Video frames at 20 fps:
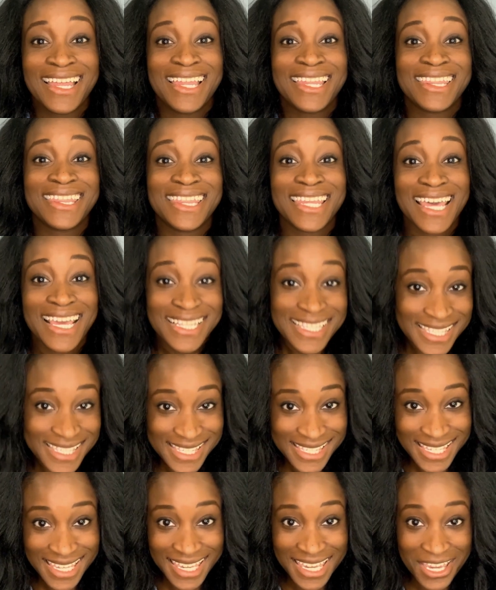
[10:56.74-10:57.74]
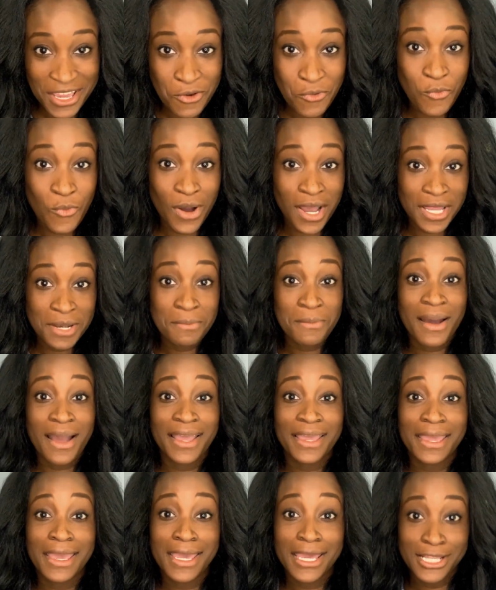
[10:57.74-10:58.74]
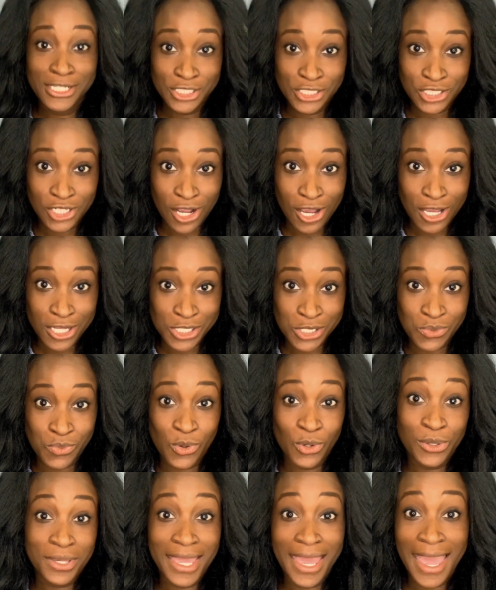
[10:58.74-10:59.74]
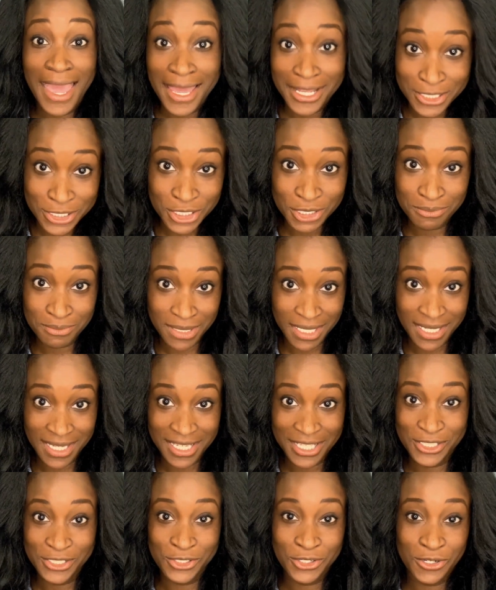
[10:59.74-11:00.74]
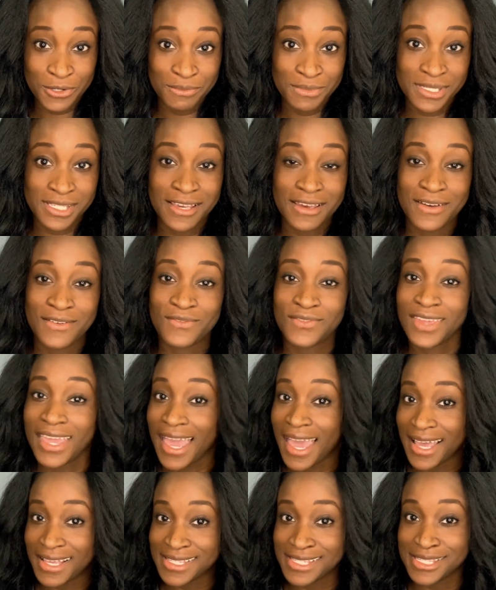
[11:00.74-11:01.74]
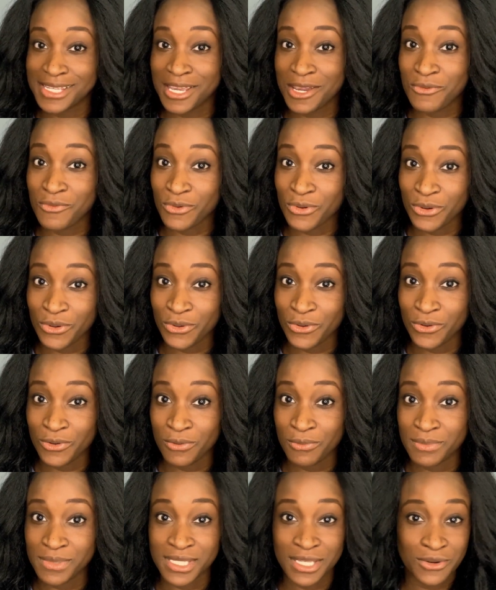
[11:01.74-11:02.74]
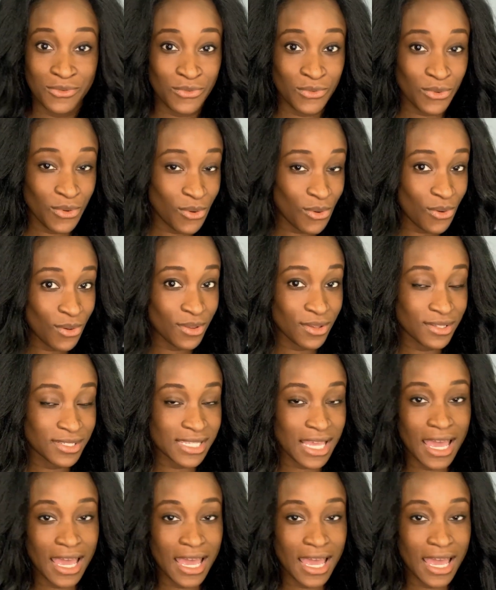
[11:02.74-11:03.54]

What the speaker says: Let's see what my headshots will catch me in terms of casting rooms and roles.